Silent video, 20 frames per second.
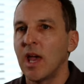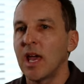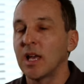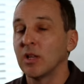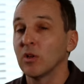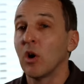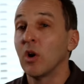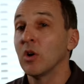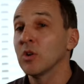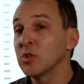
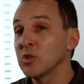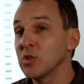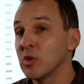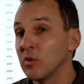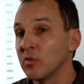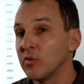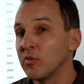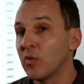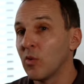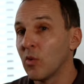And
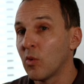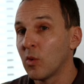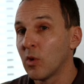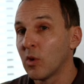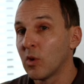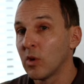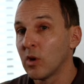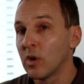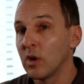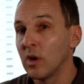also
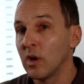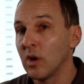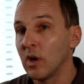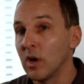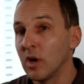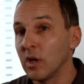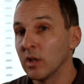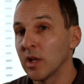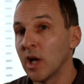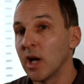for
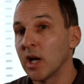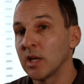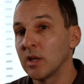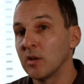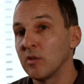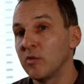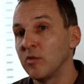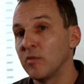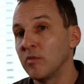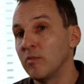a lot
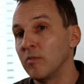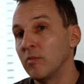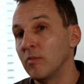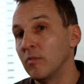of